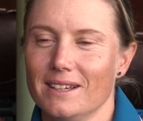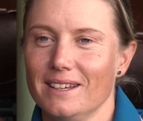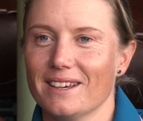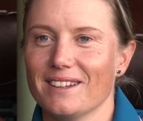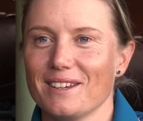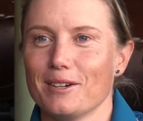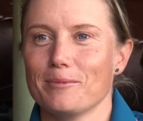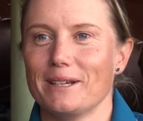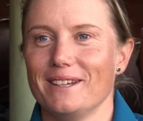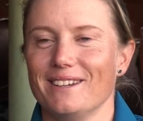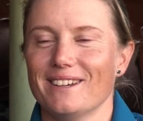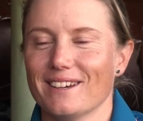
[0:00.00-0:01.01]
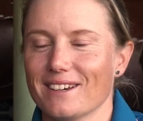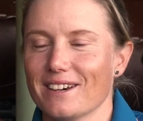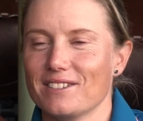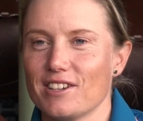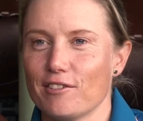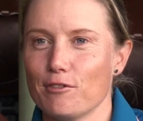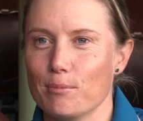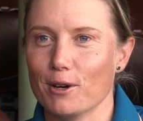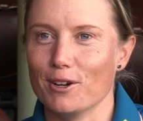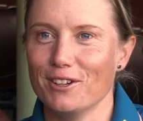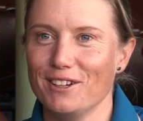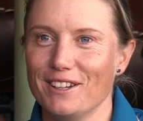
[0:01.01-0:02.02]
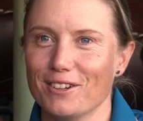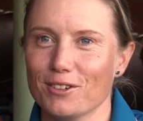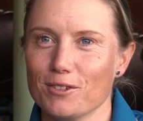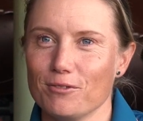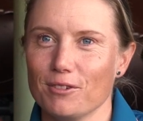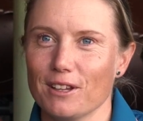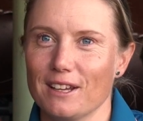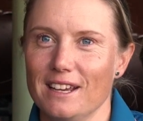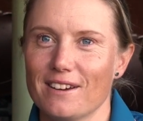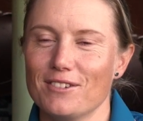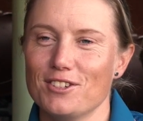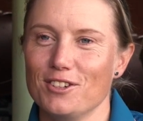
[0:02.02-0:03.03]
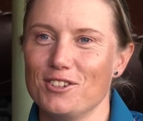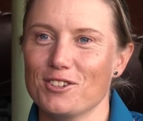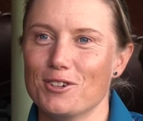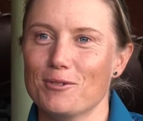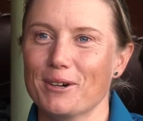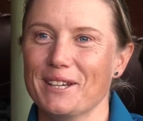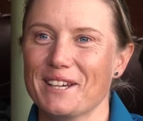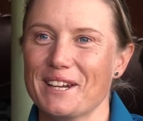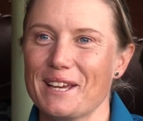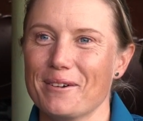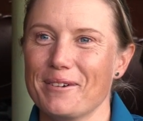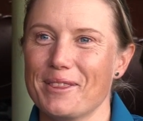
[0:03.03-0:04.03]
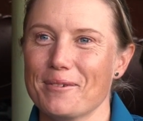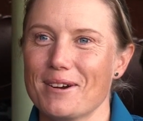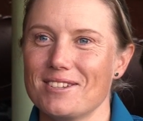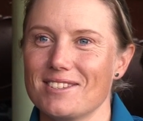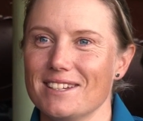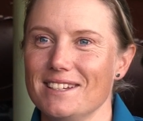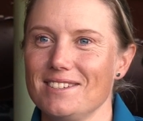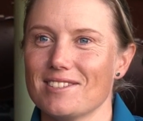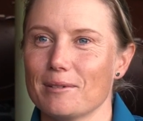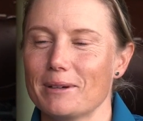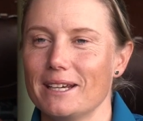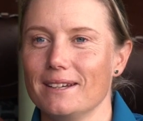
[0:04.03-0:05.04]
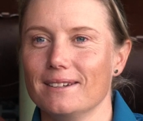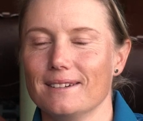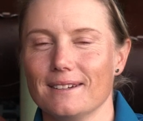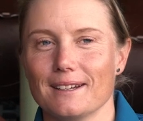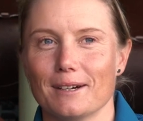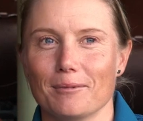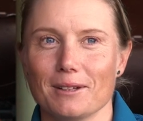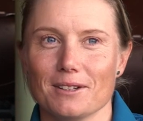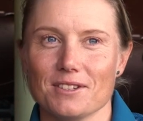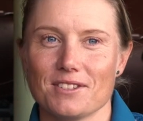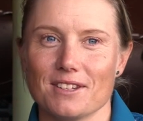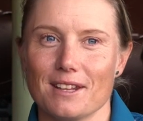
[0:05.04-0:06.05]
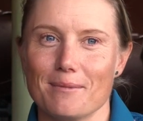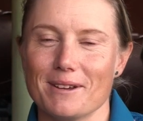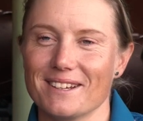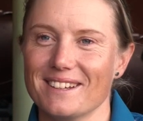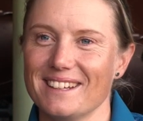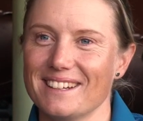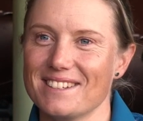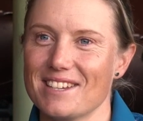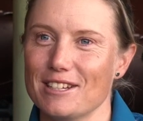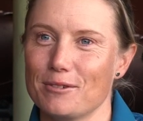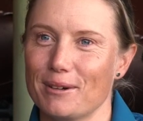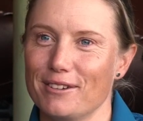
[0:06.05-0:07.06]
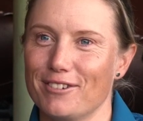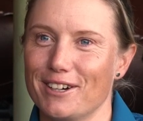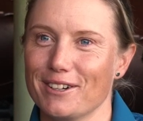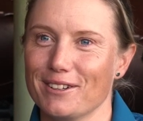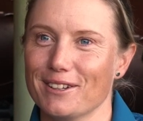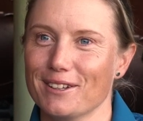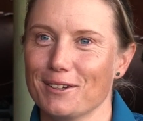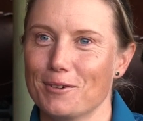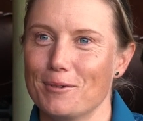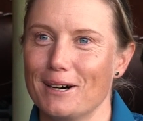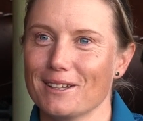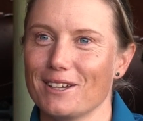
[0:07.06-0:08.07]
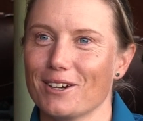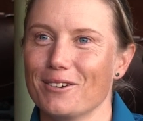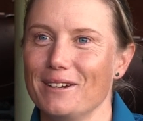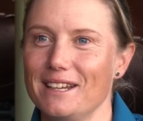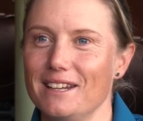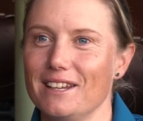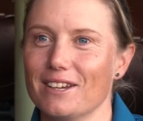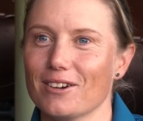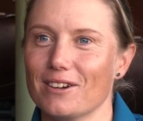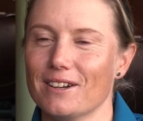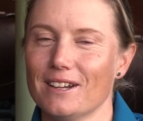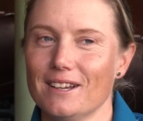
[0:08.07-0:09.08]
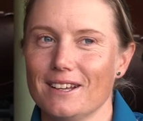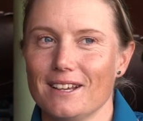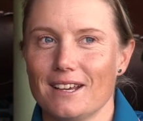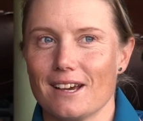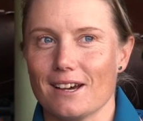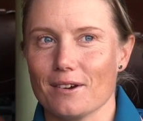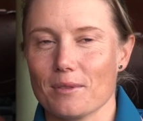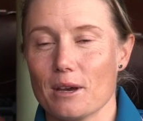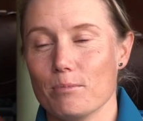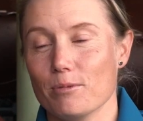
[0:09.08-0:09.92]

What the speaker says: Yeah, they're going to be a tough opponent. You're not really ever too sure what you're going to get with the West Indies. I mean, we lost to them in a T20 final a little while ago in India, and they